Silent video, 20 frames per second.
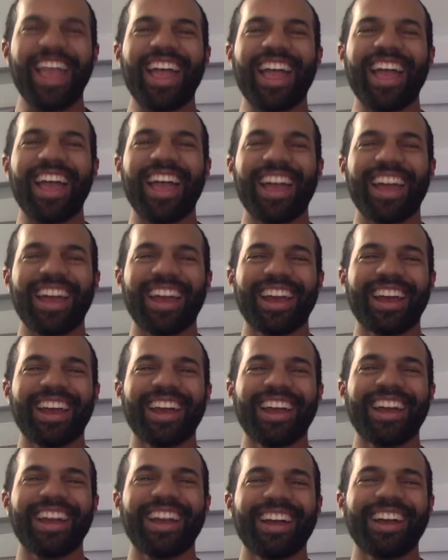
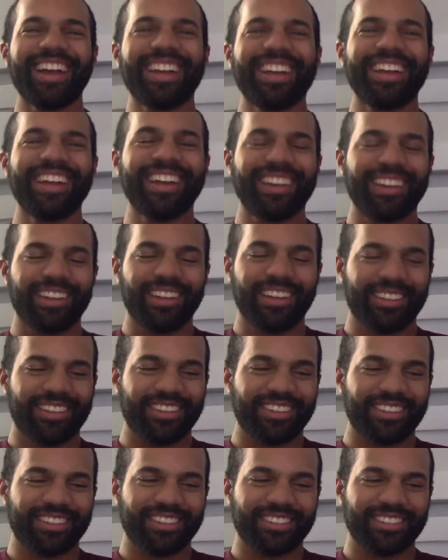
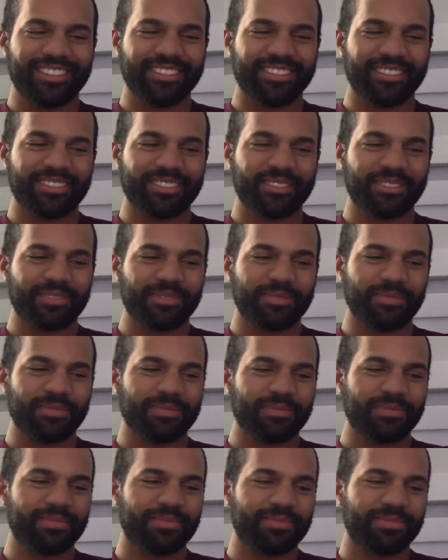
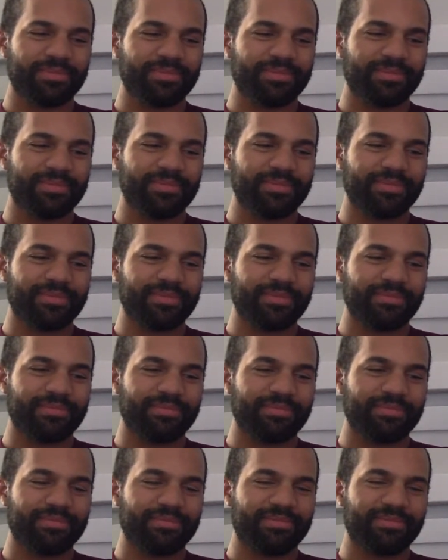[no speech]